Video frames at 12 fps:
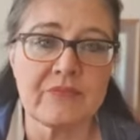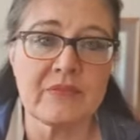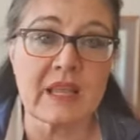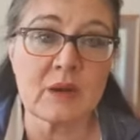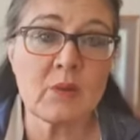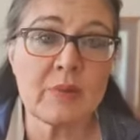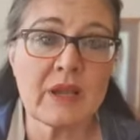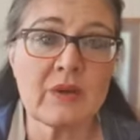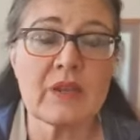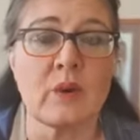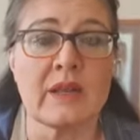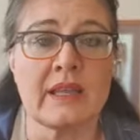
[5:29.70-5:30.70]
there will be
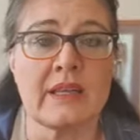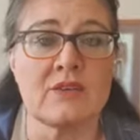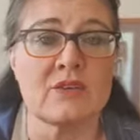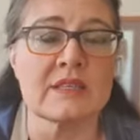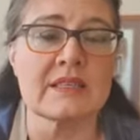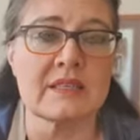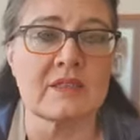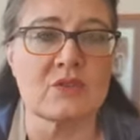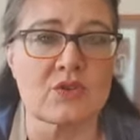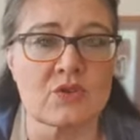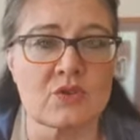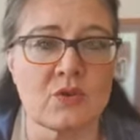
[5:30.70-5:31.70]
only one entrance
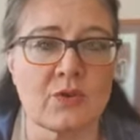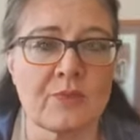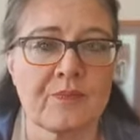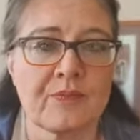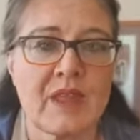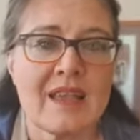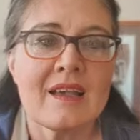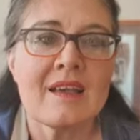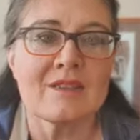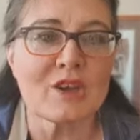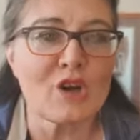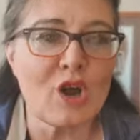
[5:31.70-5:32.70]
into school.
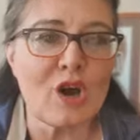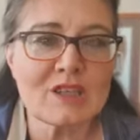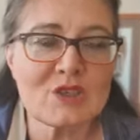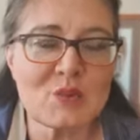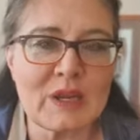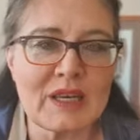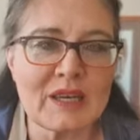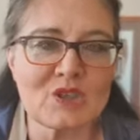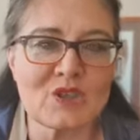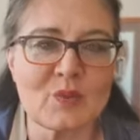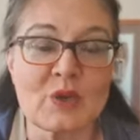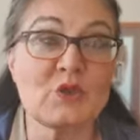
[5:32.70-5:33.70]
The glass
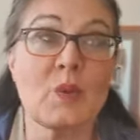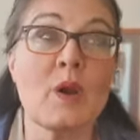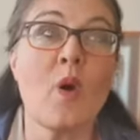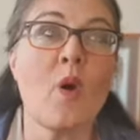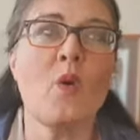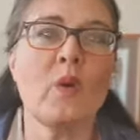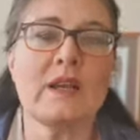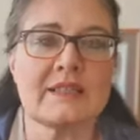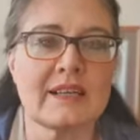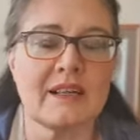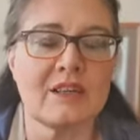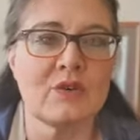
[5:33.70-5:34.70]
windows, which we always
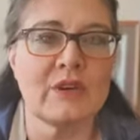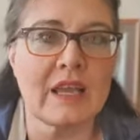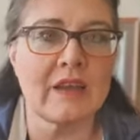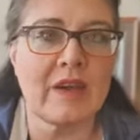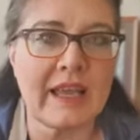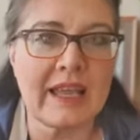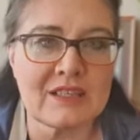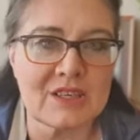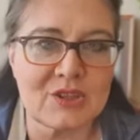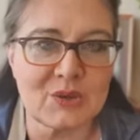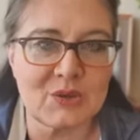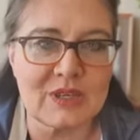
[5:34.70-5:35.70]
tell you never
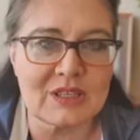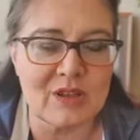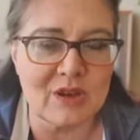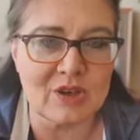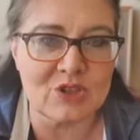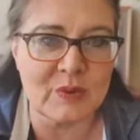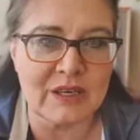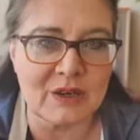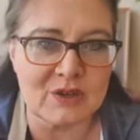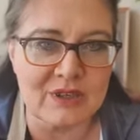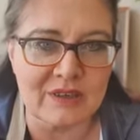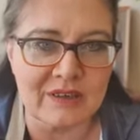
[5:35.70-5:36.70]
enter through these glass
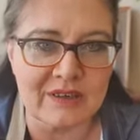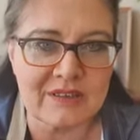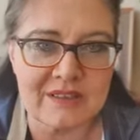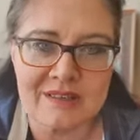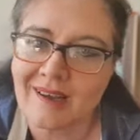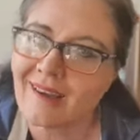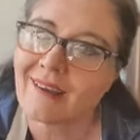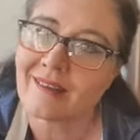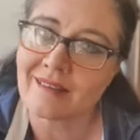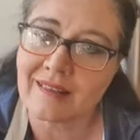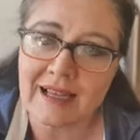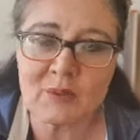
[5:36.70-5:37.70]
windows, learners,
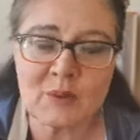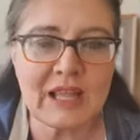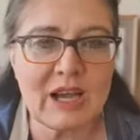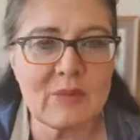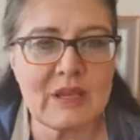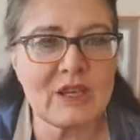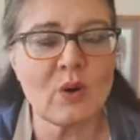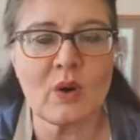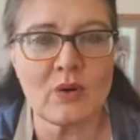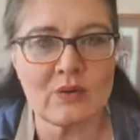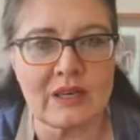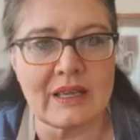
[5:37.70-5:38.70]
that will now be
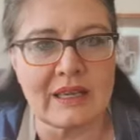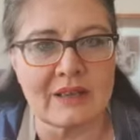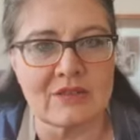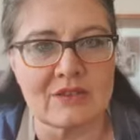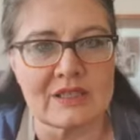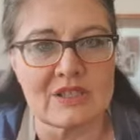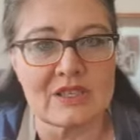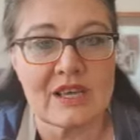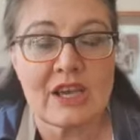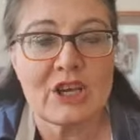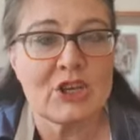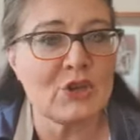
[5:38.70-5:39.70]
your only entrance.
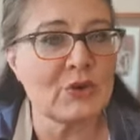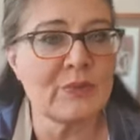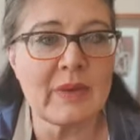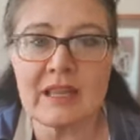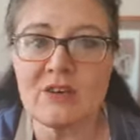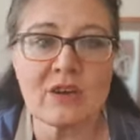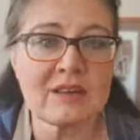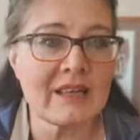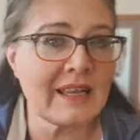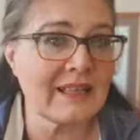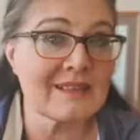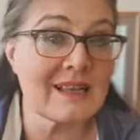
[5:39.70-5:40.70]
You may not
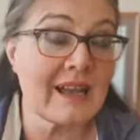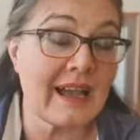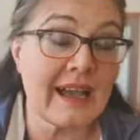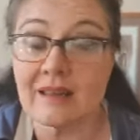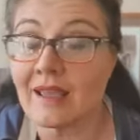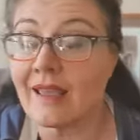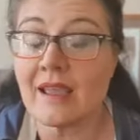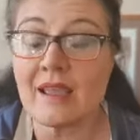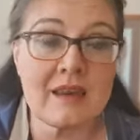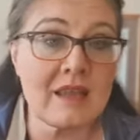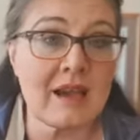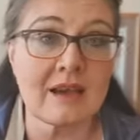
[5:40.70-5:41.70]
enter at
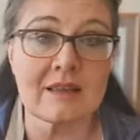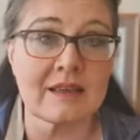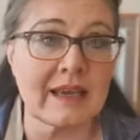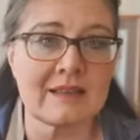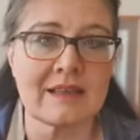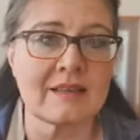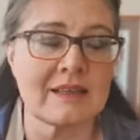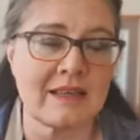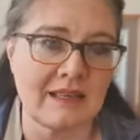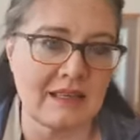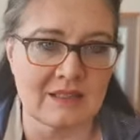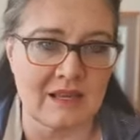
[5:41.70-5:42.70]
any other gate at
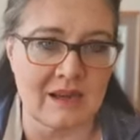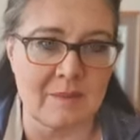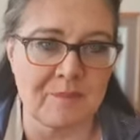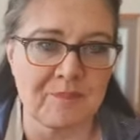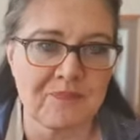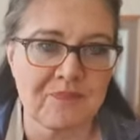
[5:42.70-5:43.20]
any time.